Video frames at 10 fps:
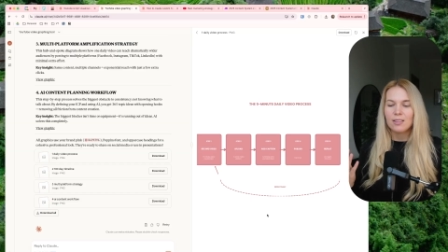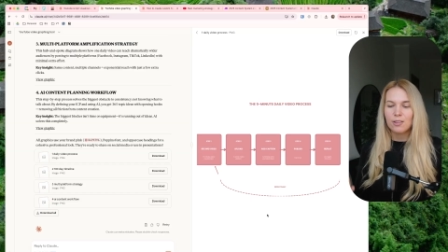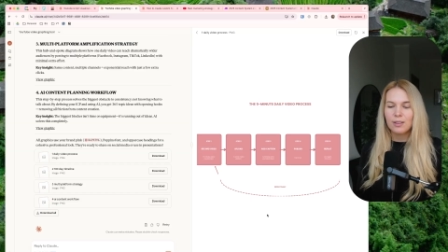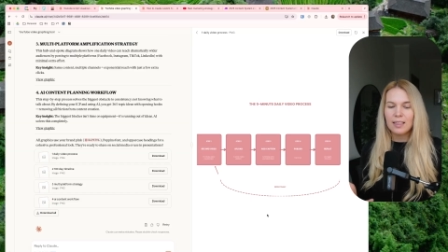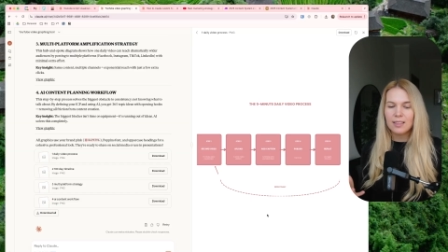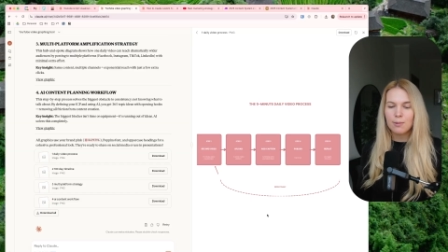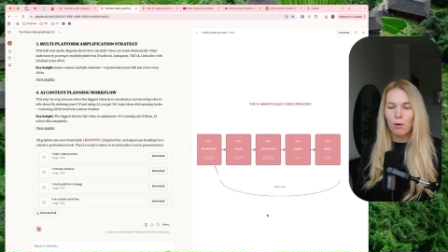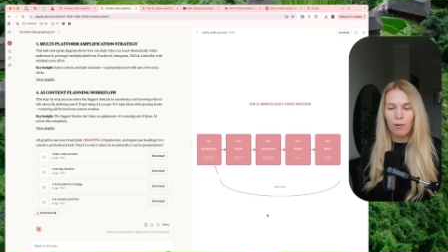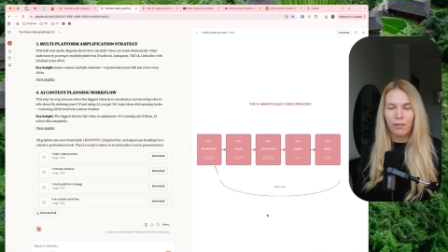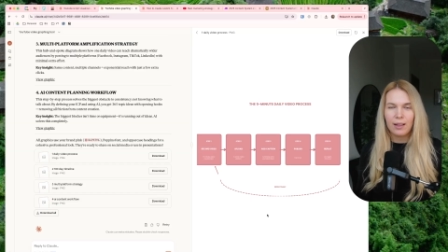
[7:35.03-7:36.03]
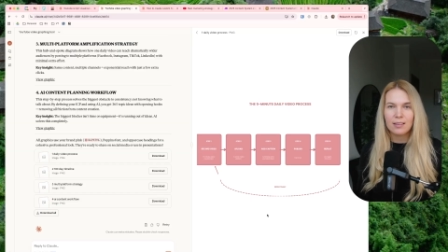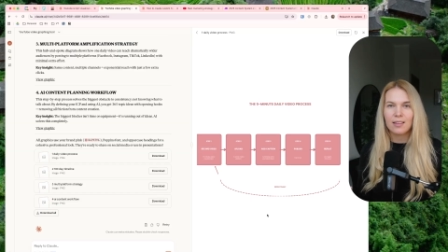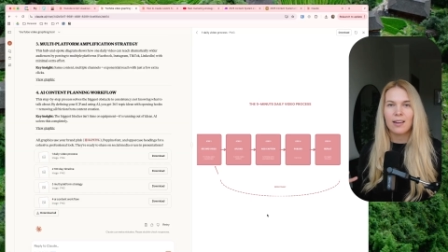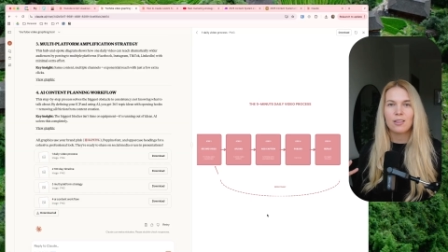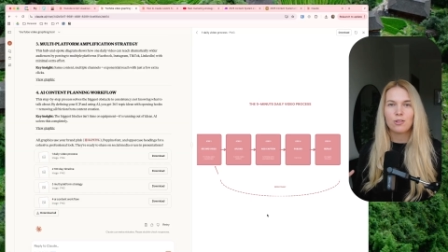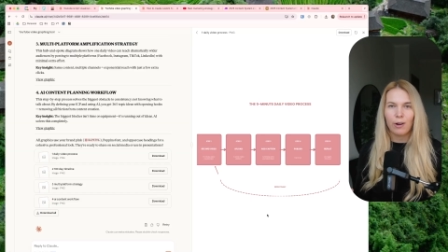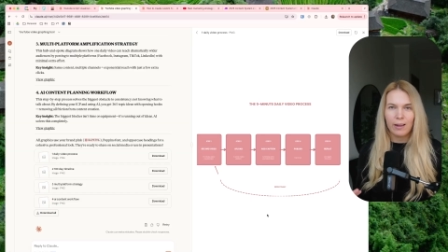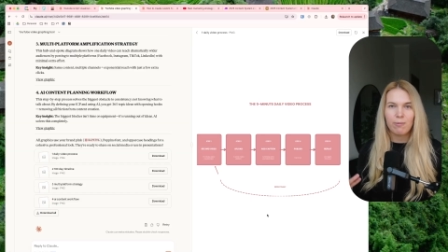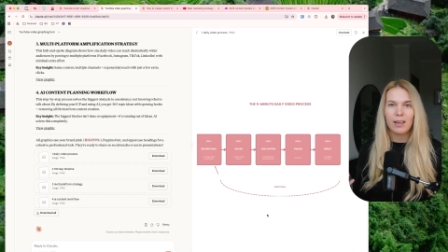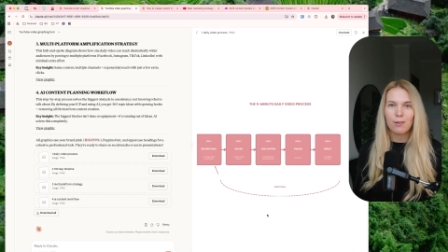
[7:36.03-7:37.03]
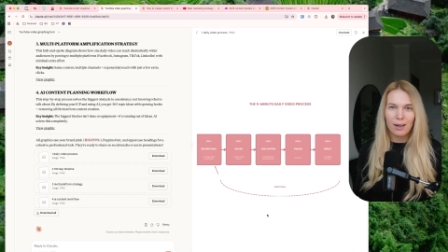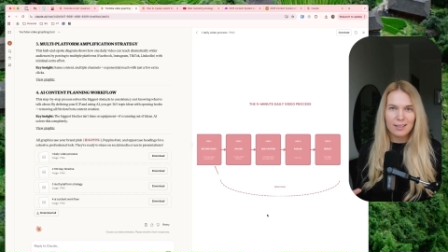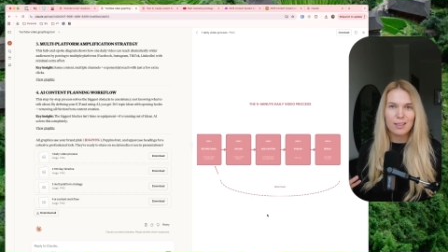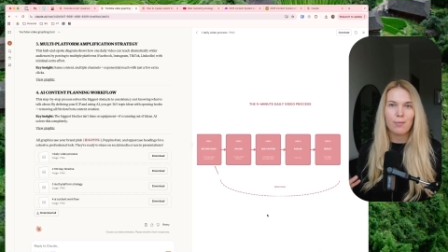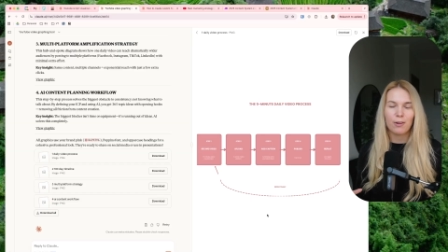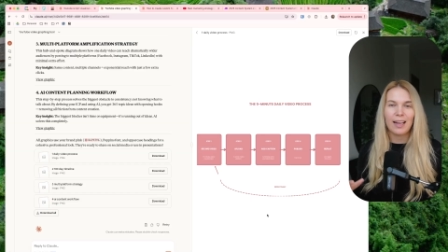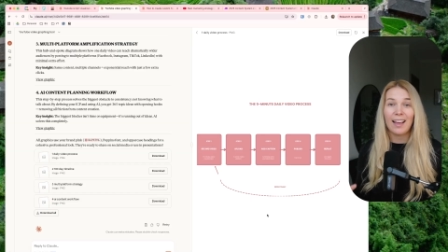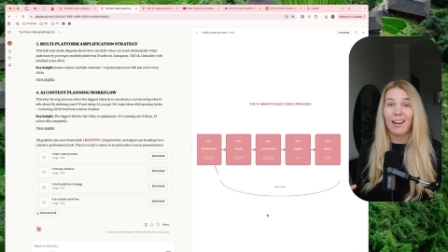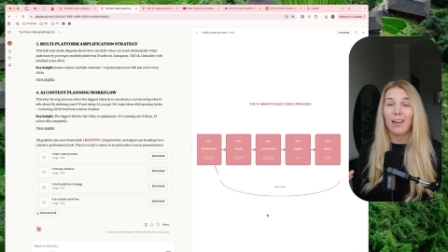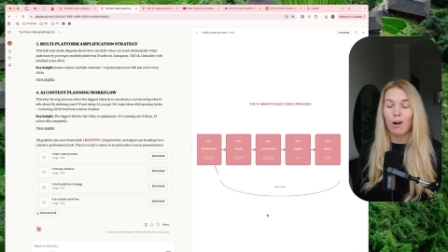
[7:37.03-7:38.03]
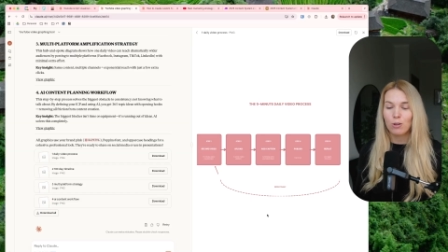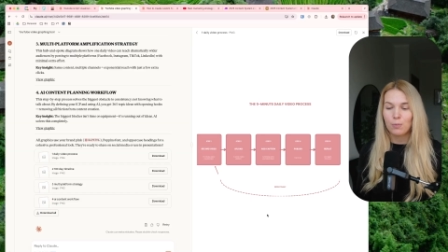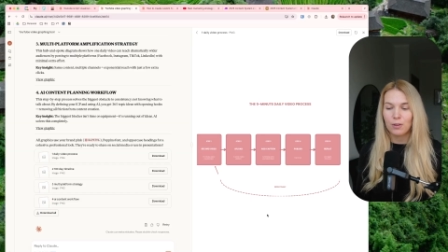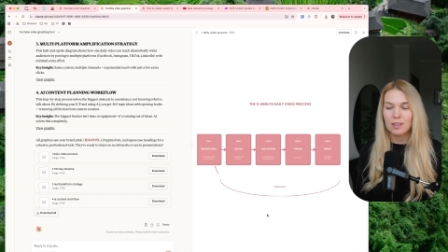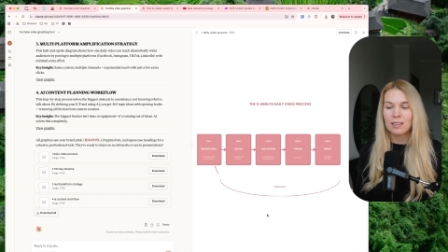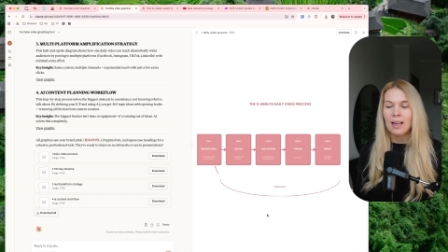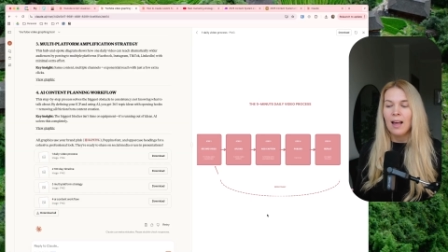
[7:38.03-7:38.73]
So these small things kind of drive me crazy about AI outputs.